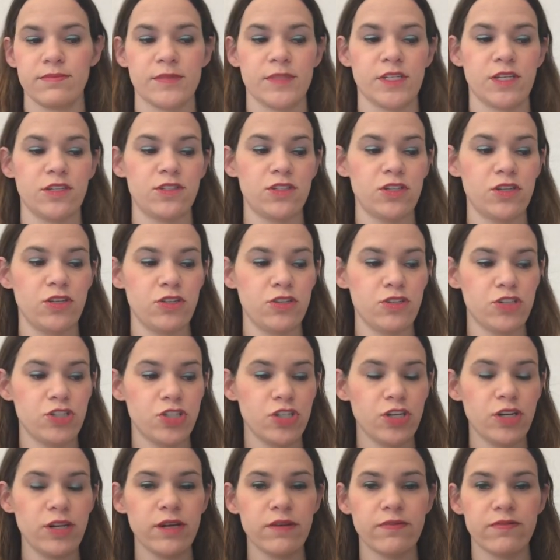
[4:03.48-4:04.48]
So you
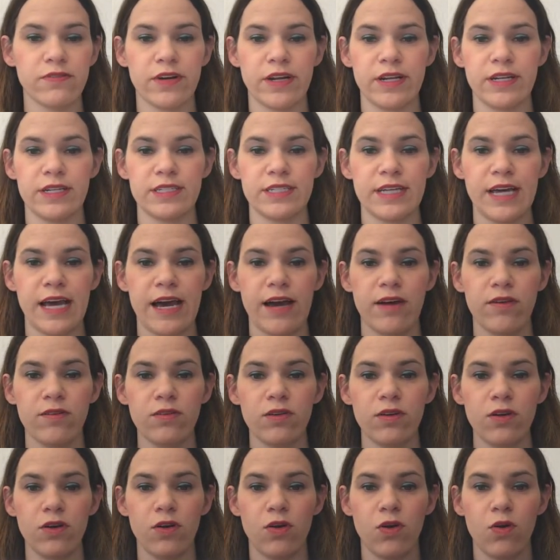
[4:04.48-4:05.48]
should have written
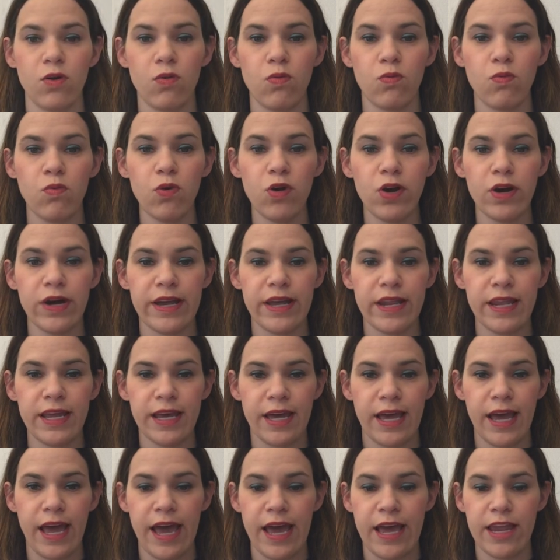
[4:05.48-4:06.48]
down would
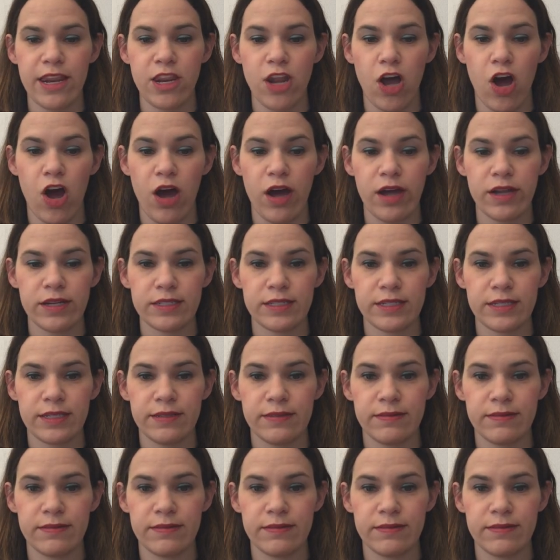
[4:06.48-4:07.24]
and not.